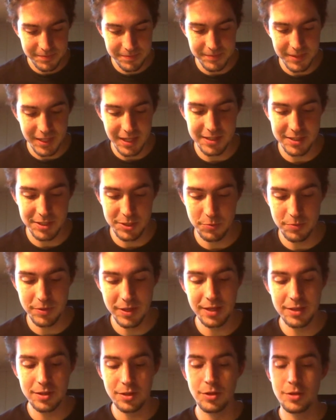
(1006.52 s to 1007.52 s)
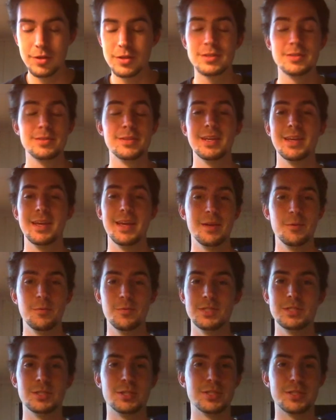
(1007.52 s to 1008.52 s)
His unique look
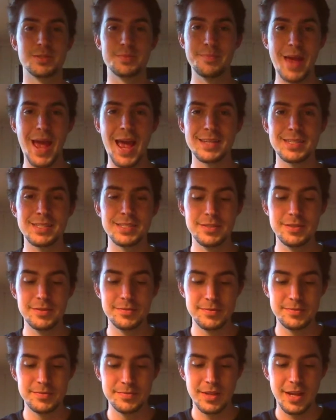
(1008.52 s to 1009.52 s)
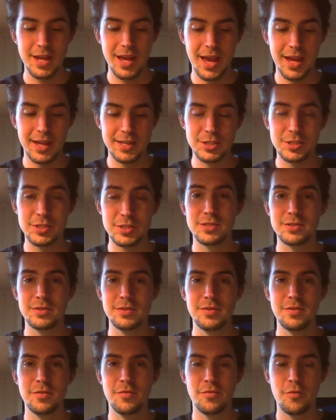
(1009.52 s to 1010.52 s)
was just massive and just
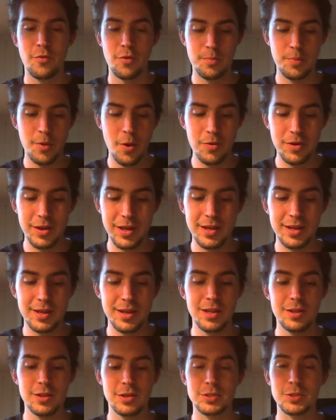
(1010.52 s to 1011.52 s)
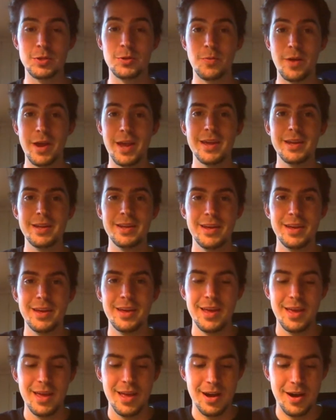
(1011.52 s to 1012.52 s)
foreboding. It looked great.
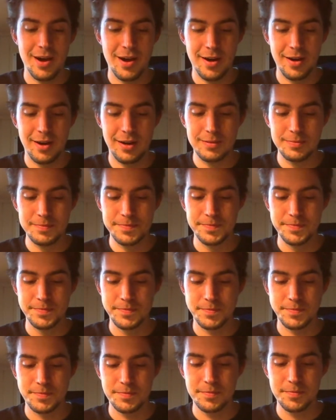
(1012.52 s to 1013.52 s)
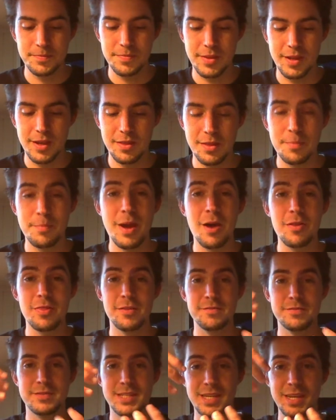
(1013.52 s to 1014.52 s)
The mouth
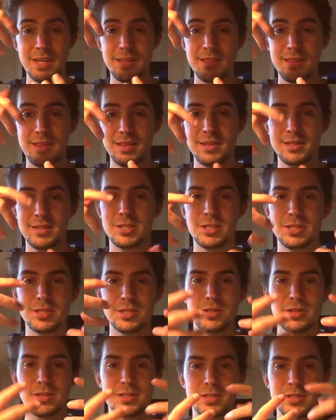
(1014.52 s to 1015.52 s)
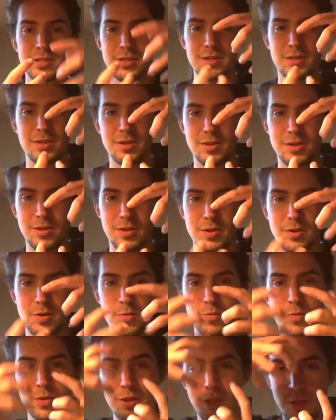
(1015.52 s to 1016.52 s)
of teeth just looked
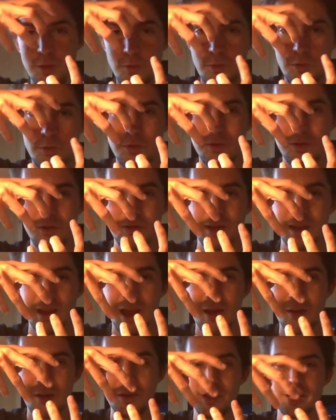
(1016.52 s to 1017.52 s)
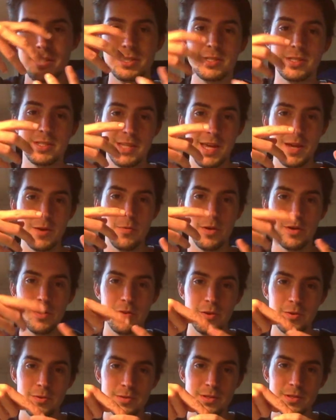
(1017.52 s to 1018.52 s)
really cool, and how you could just take one of
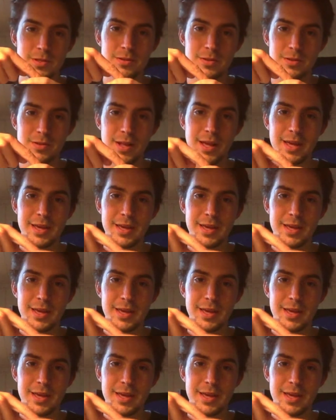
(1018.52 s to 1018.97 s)
those little